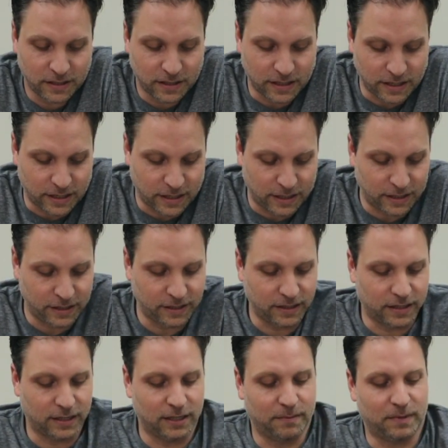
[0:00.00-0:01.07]
And
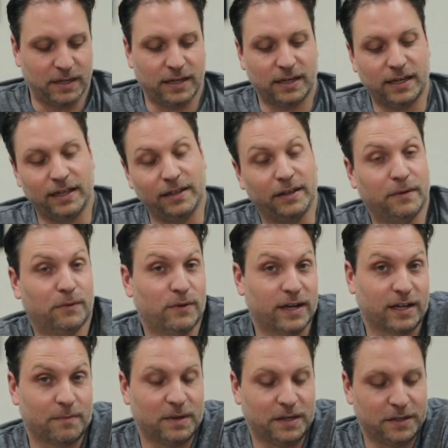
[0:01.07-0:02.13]
I highly
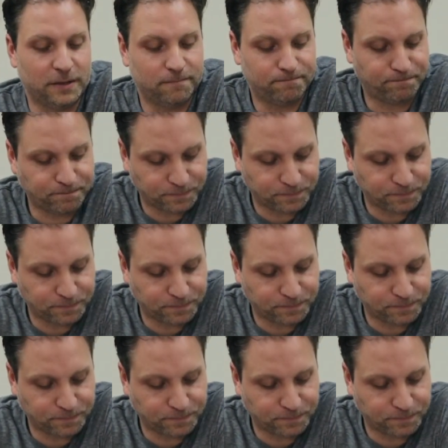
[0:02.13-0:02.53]
recommend it.